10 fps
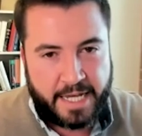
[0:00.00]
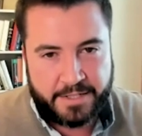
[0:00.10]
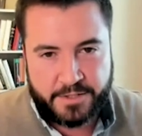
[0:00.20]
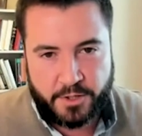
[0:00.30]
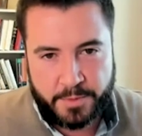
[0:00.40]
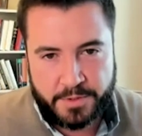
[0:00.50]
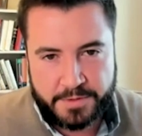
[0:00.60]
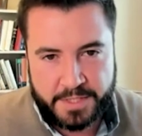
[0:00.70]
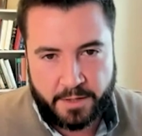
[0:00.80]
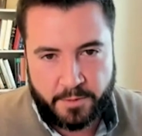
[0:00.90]
gas
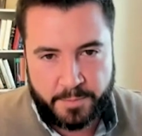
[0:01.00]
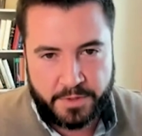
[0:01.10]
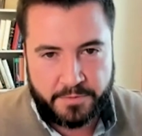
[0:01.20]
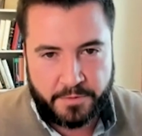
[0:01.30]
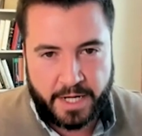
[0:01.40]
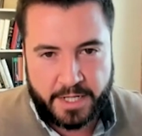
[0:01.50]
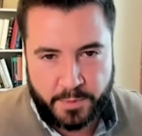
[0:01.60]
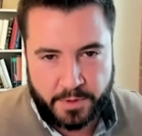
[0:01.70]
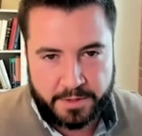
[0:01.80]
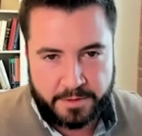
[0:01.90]
terminals that were built for
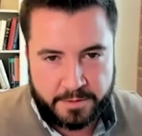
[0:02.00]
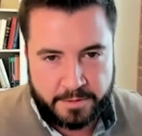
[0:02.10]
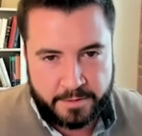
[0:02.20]
export.